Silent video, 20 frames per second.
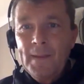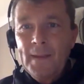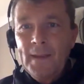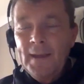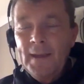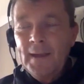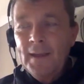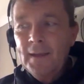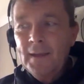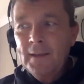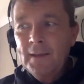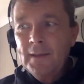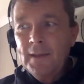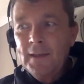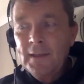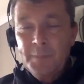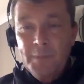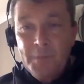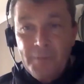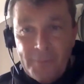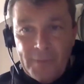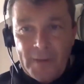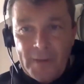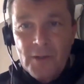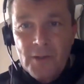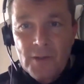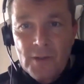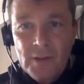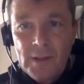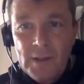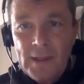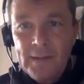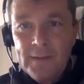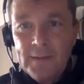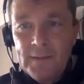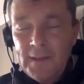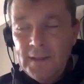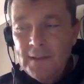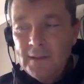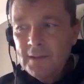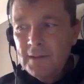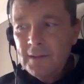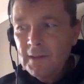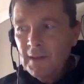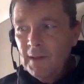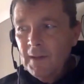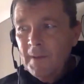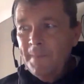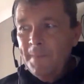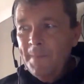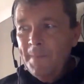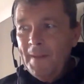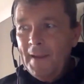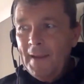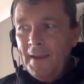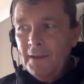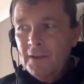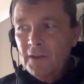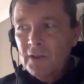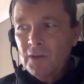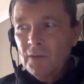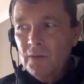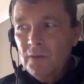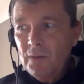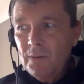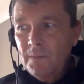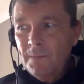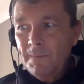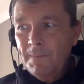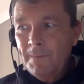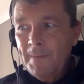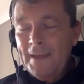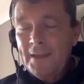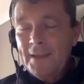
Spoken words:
and as professional athletes. And so that